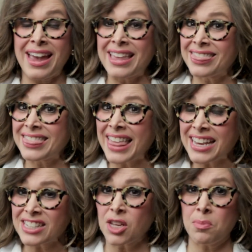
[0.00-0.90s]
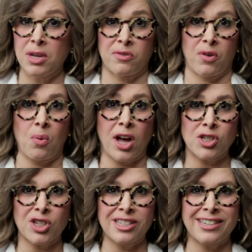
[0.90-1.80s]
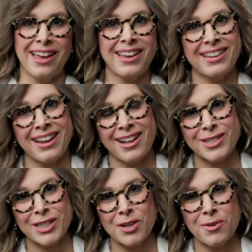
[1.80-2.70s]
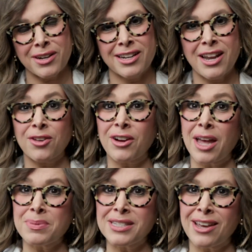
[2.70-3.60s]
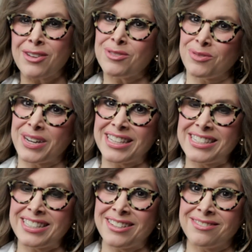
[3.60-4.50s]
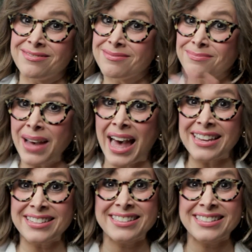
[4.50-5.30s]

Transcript: And thanks so much for watching today, and I'll see you on another episode really soon. Bye.